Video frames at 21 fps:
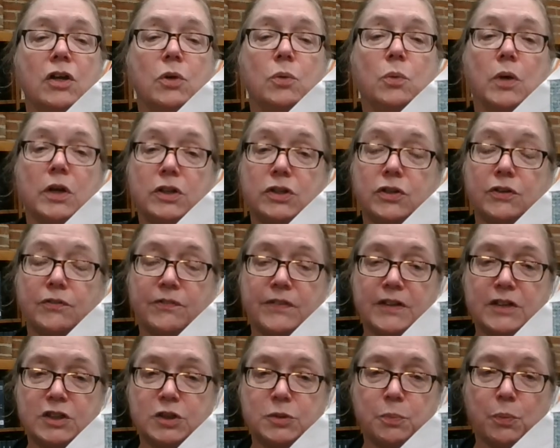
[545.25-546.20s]
want your
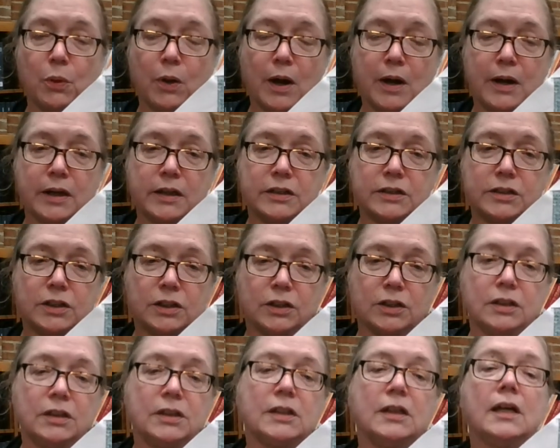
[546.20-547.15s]
finished product to
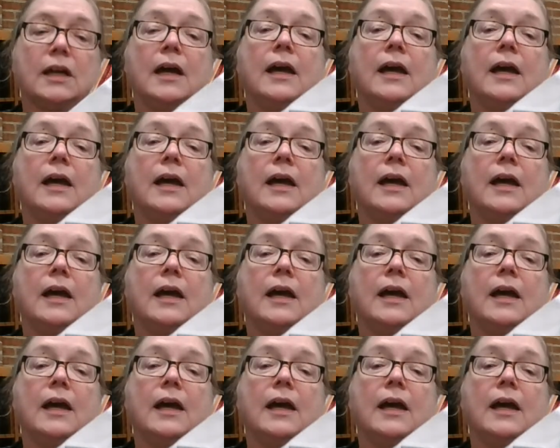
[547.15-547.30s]
look,